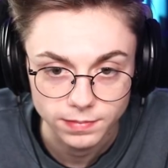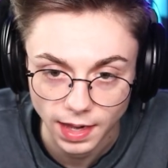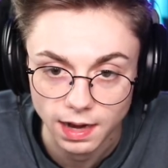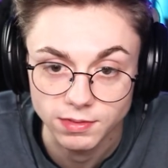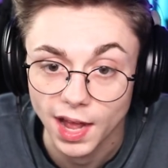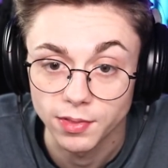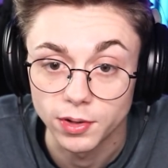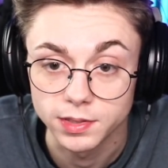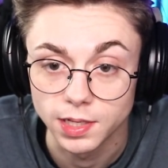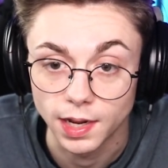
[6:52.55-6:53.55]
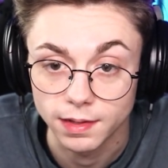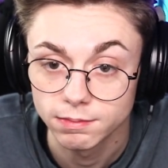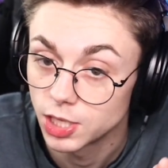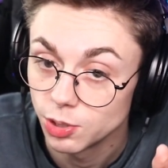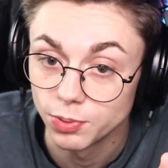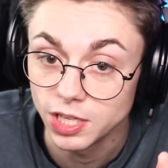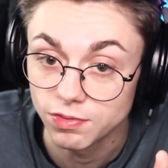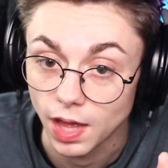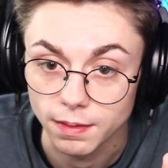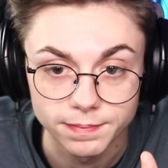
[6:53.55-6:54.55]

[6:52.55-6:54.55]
that I've downloaded today. Can you believe that?